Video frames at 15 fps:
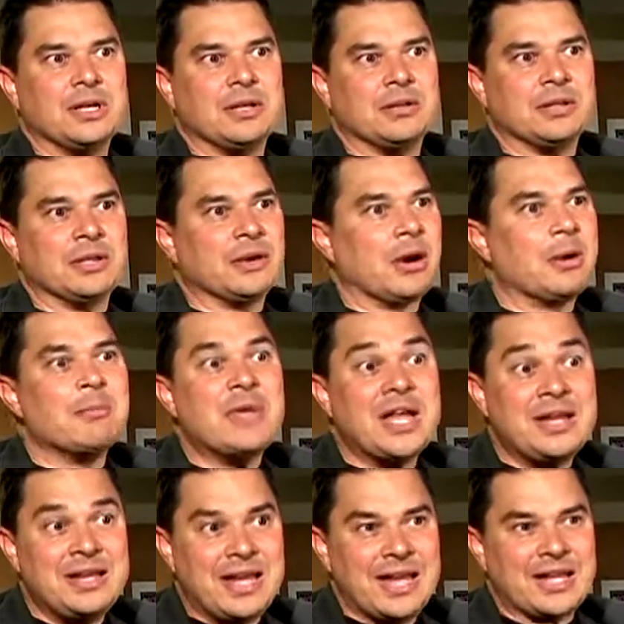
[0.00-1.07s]
There are
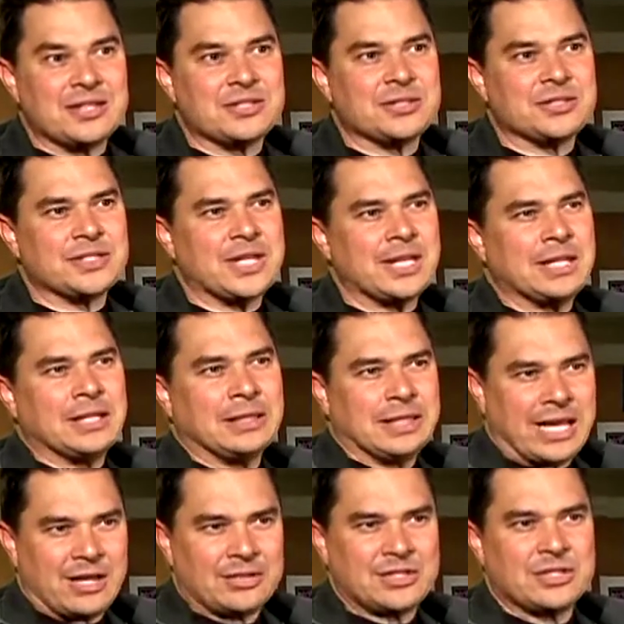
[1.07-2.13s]
many answers, and it
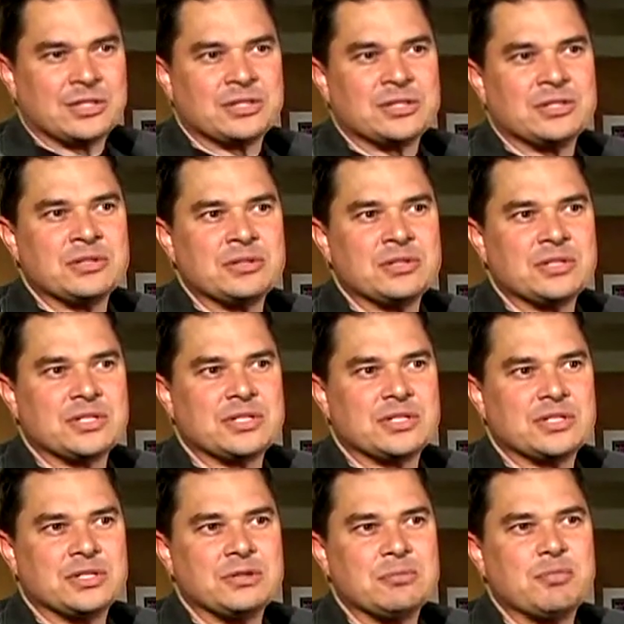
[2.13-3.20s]
allows the students
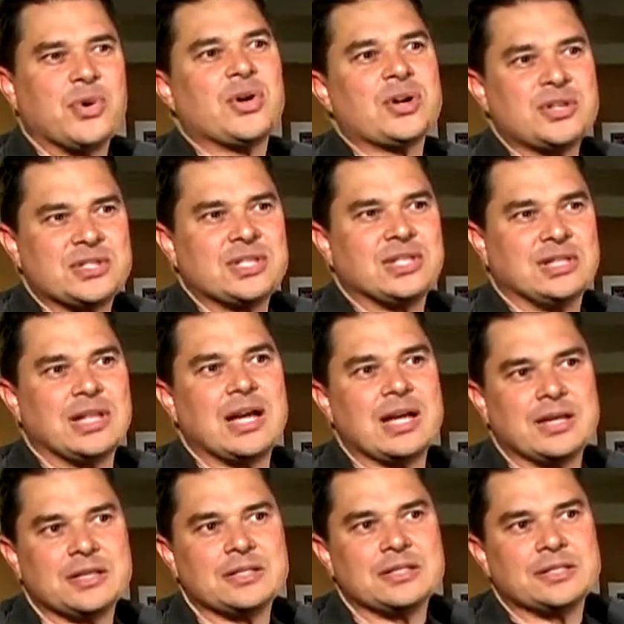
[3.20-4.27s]
to
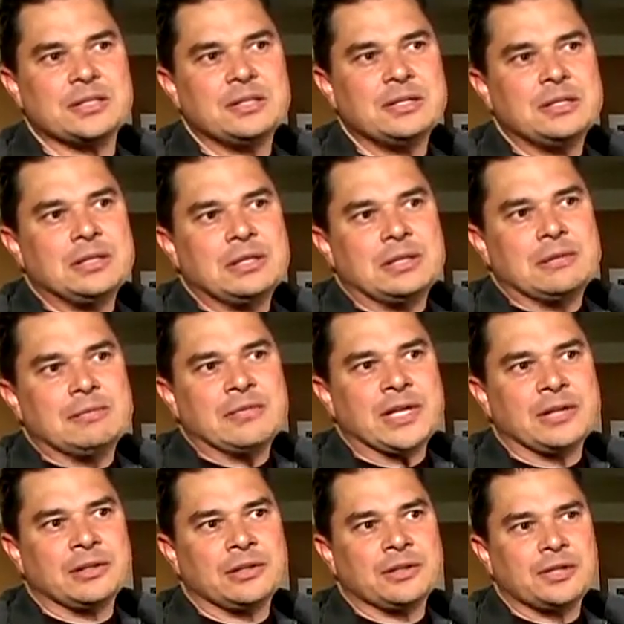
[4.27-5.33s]
personalize their
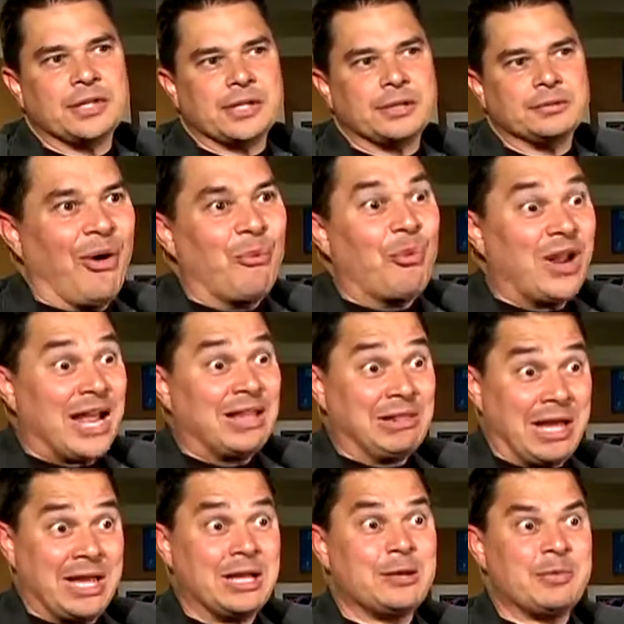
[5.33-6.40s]
learning. What I
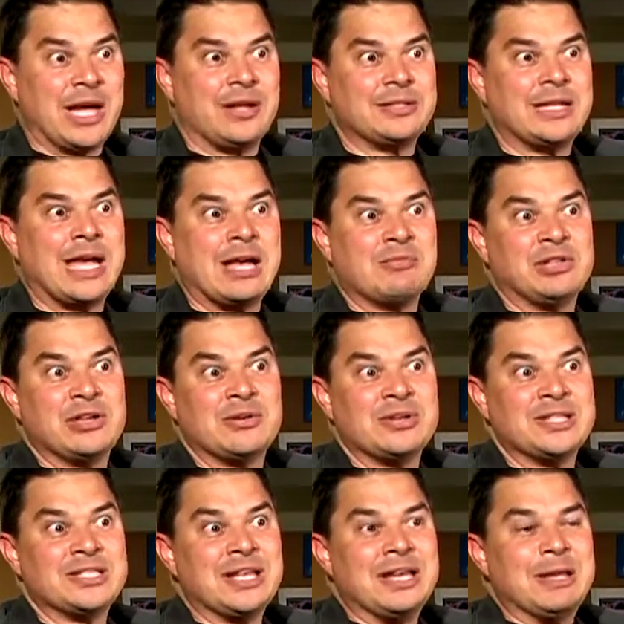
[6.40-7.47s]
like about tableau
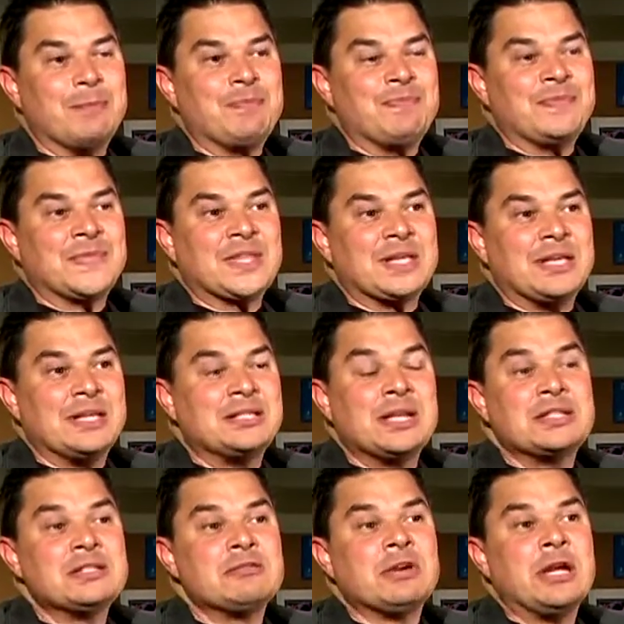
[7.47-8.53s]
is it
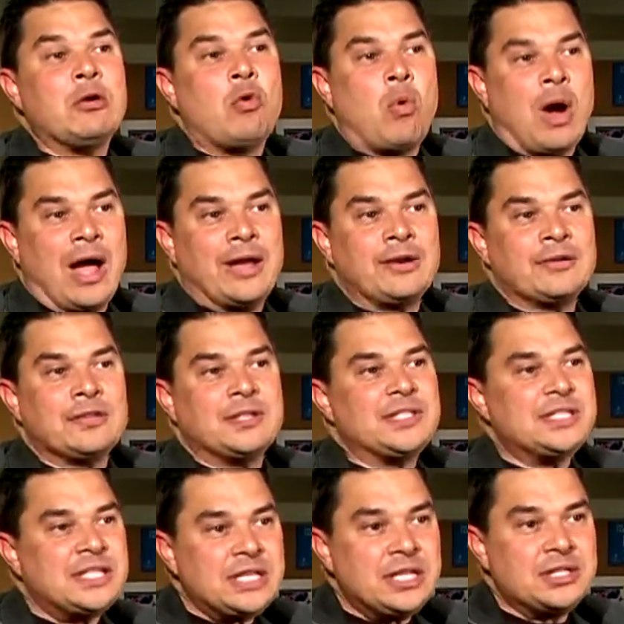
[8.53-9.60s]
doesn't require the
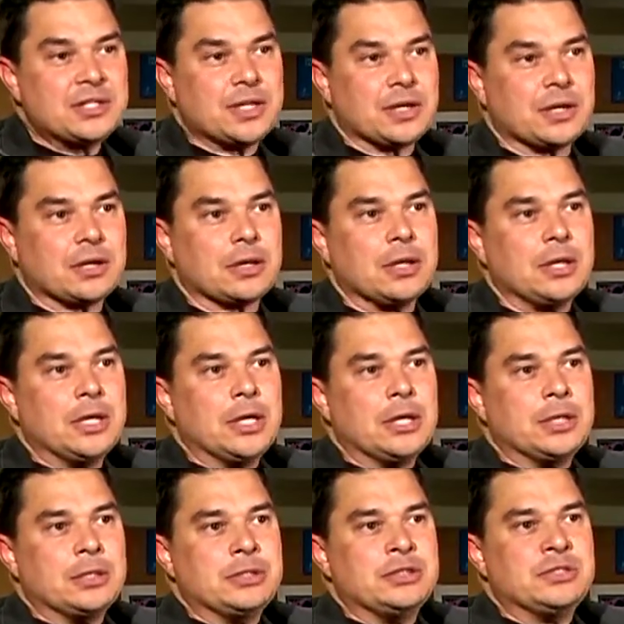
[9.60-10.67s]
teacher
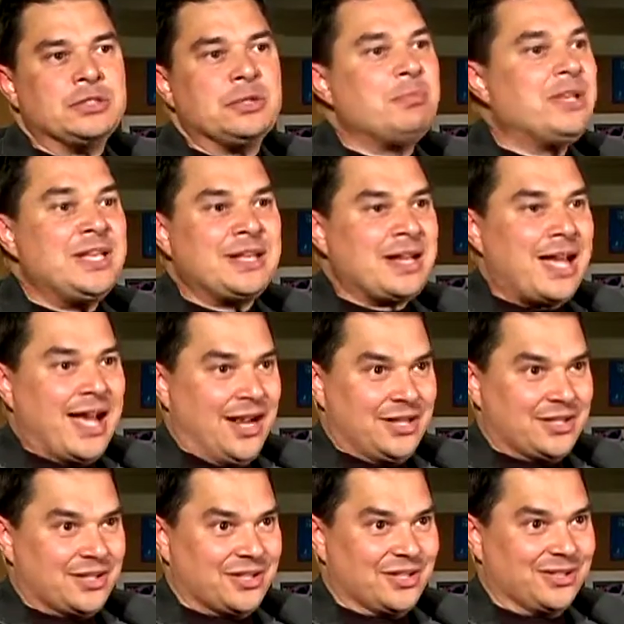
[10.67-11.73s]
to be an
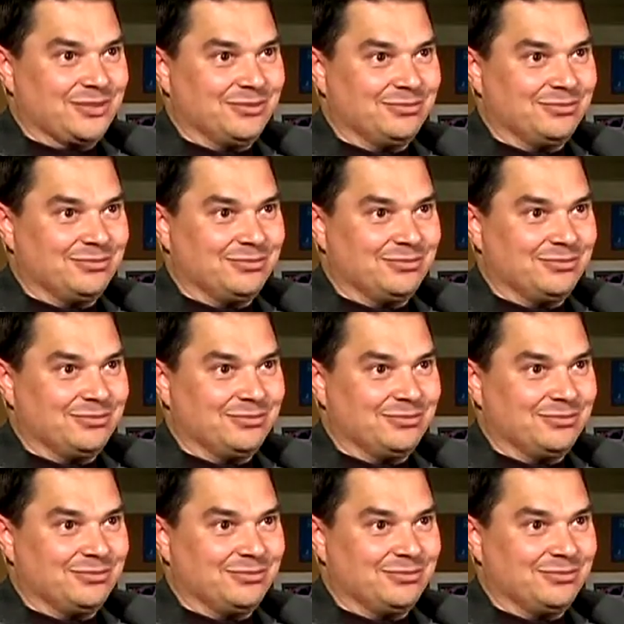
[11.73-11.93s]
actor.